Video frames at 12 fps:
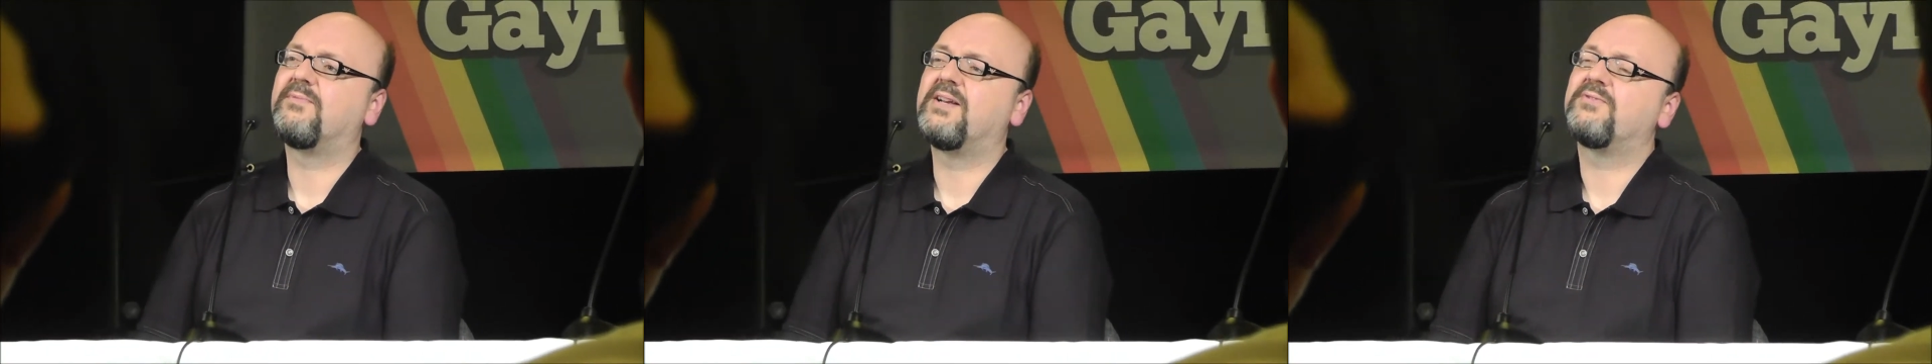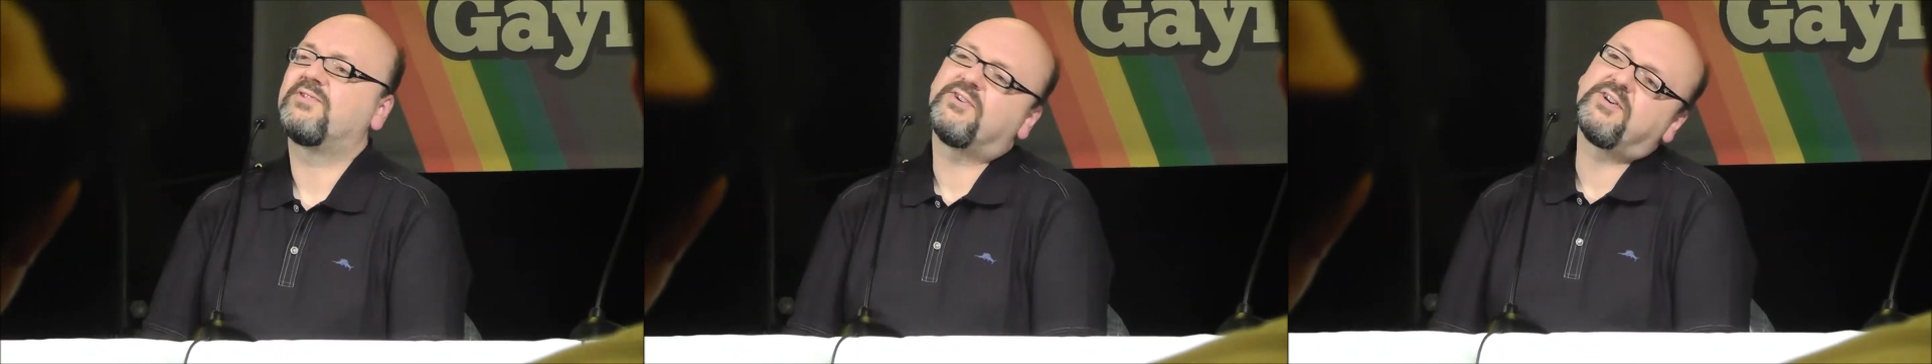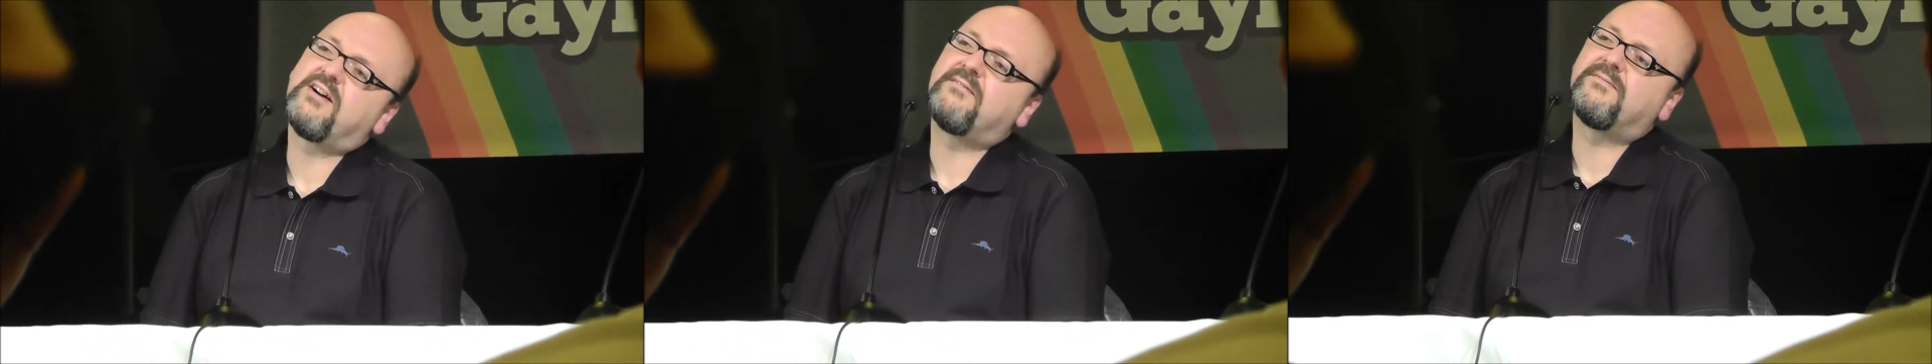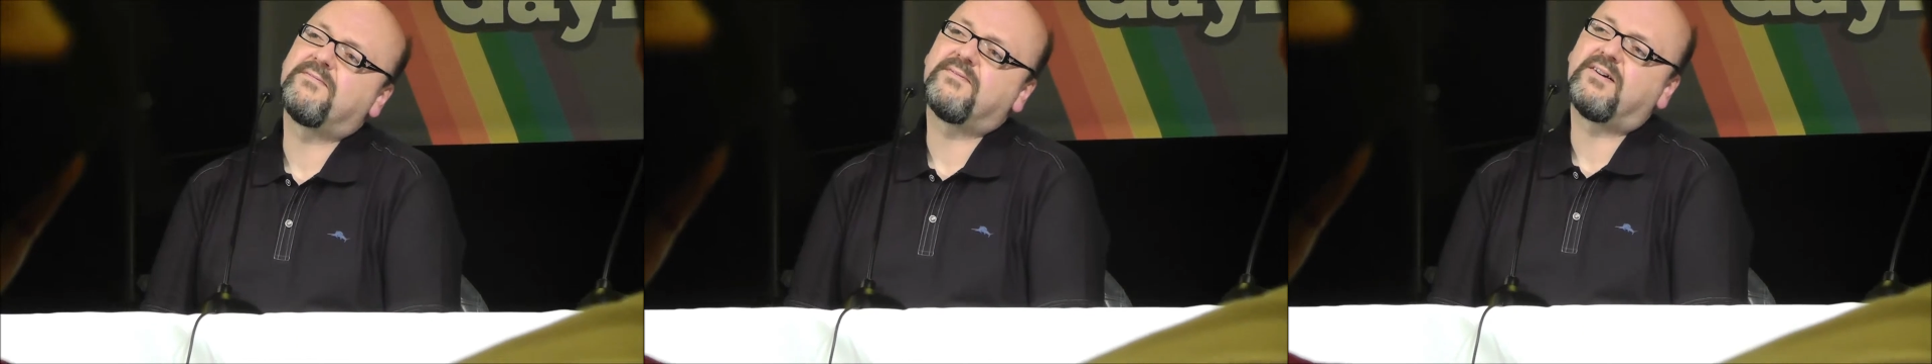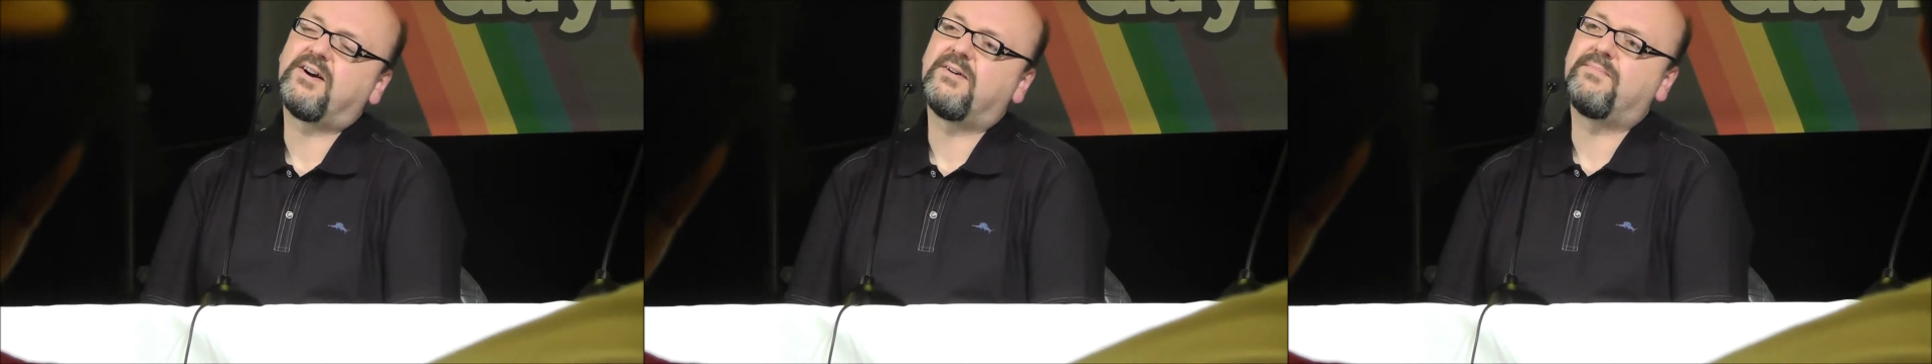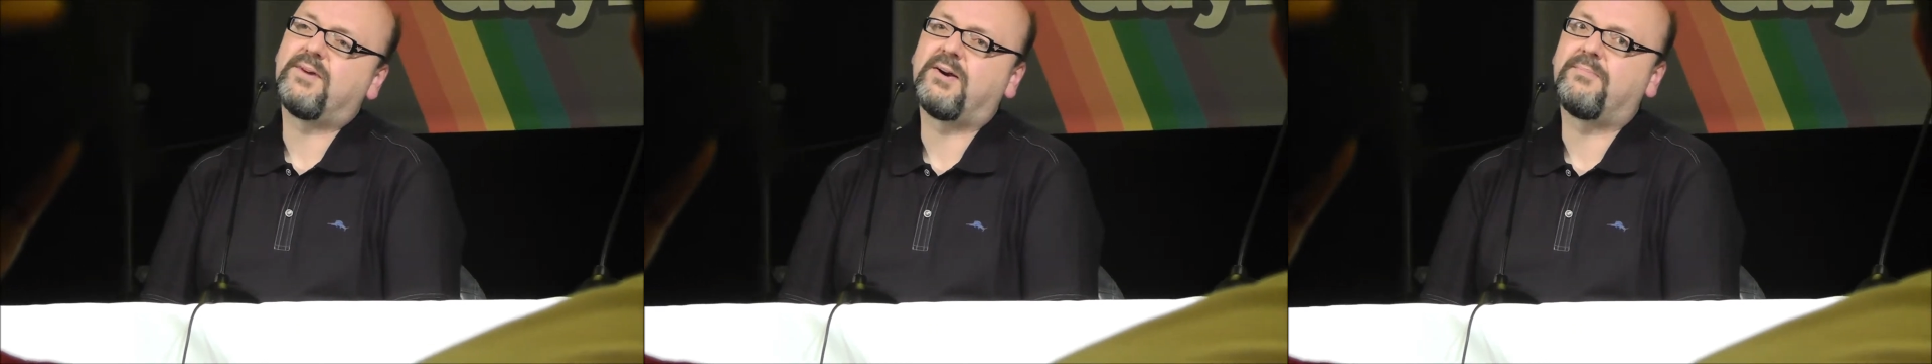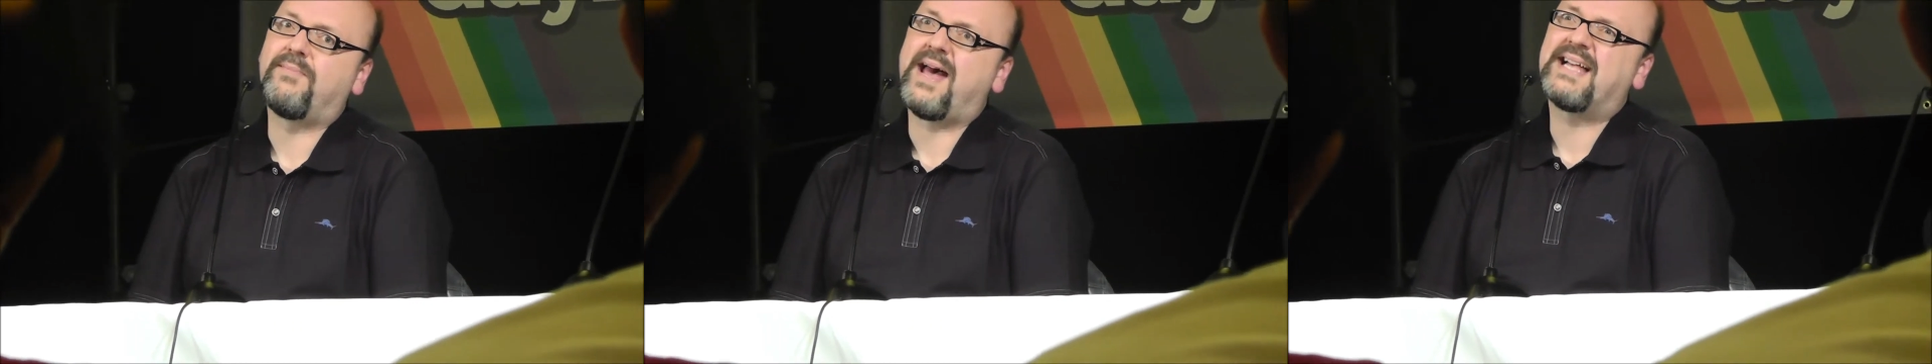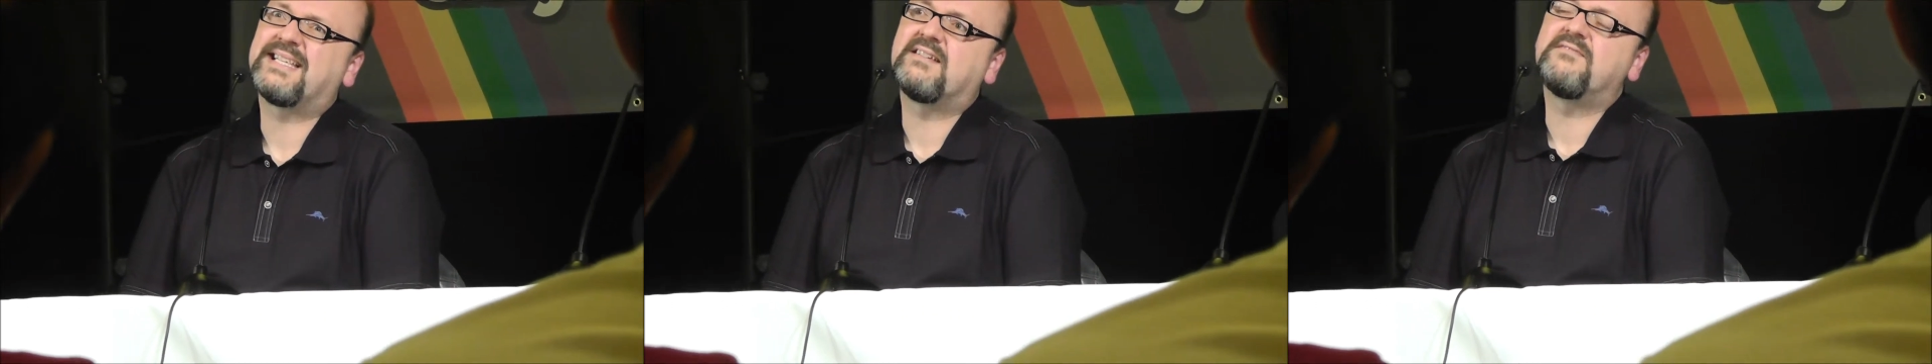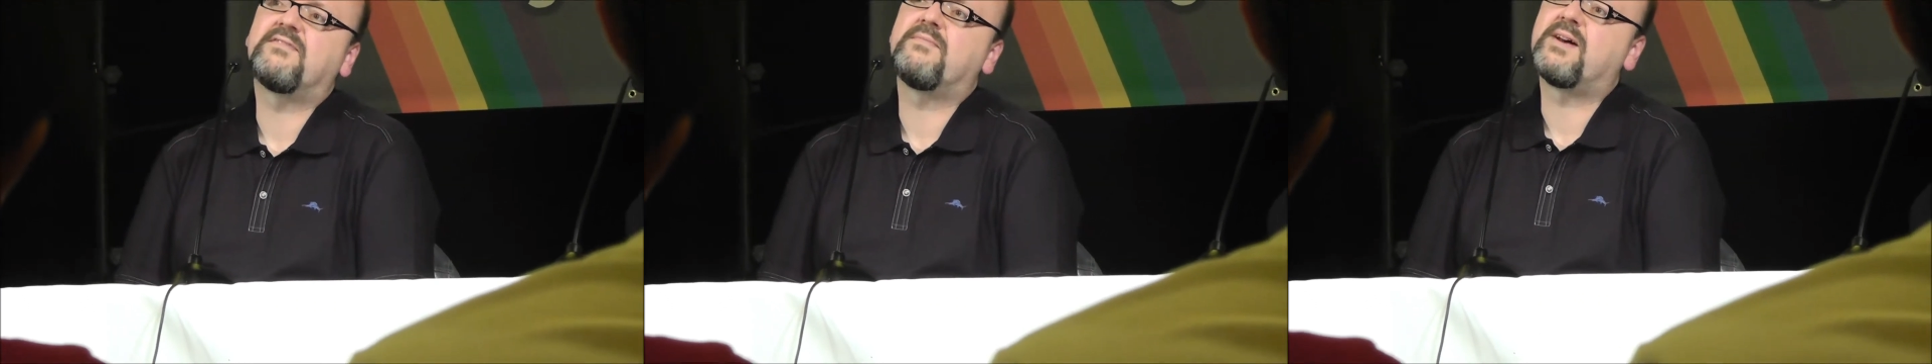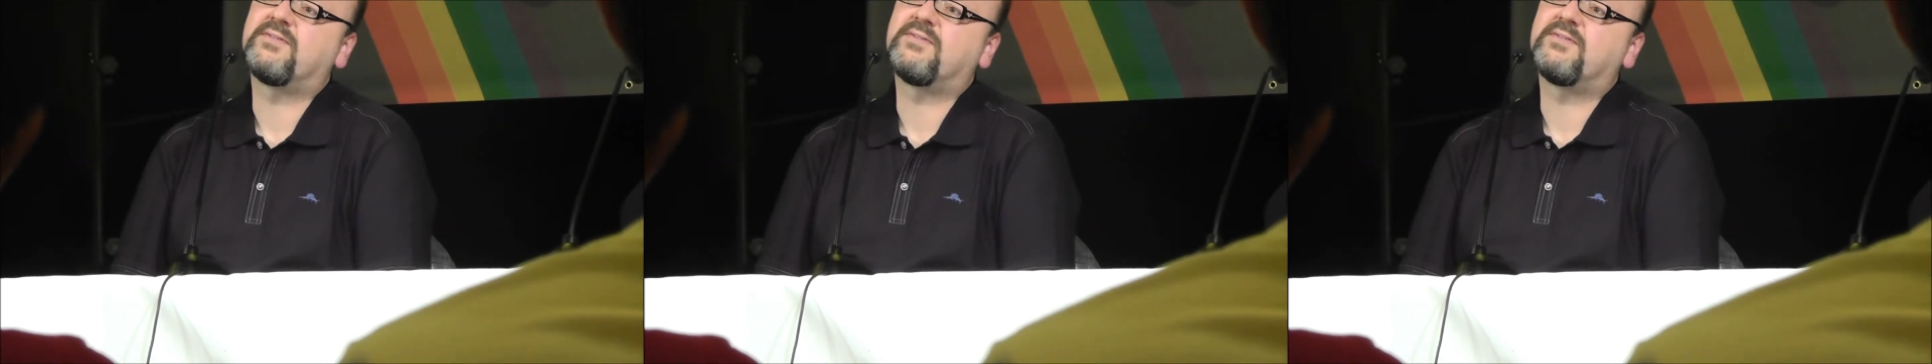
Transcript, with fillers: We don't turn off our, our massive